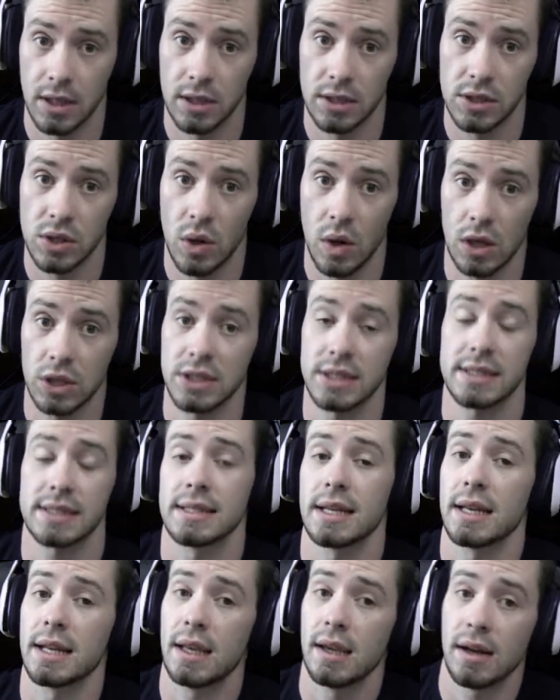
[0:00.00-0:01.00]
So I'll just
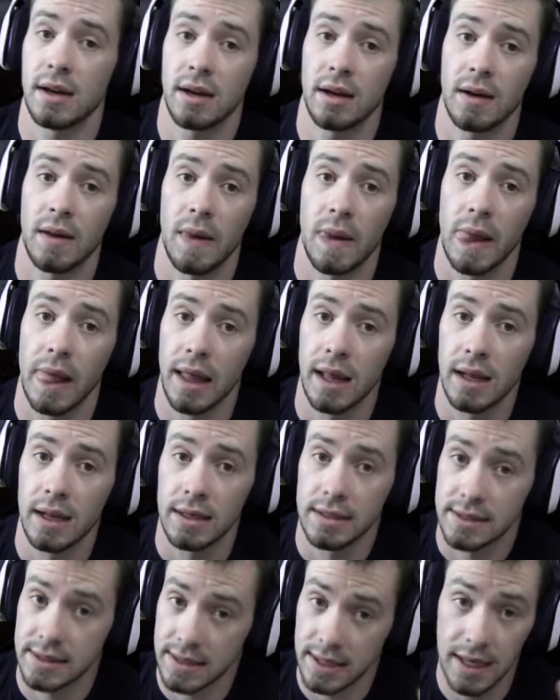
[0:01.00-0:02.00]
sit here,
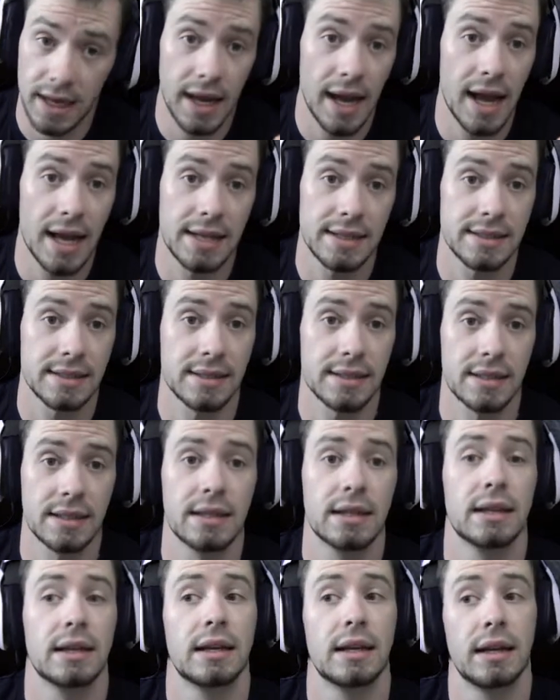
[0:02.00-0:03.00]
see you guys
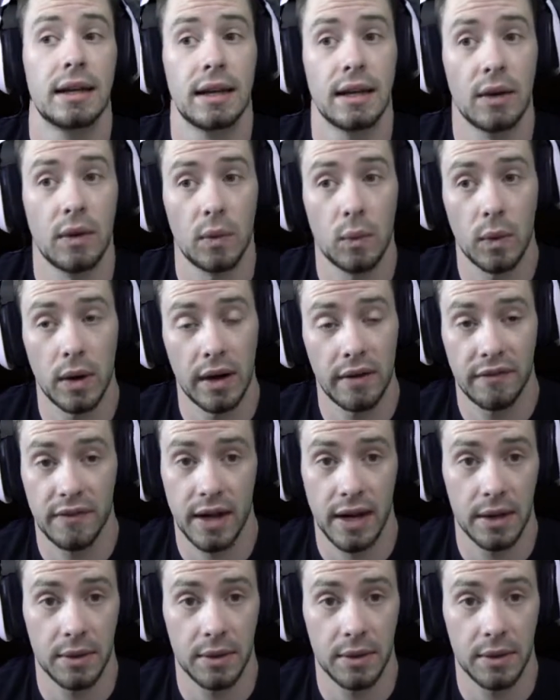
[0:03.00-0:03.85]
when I find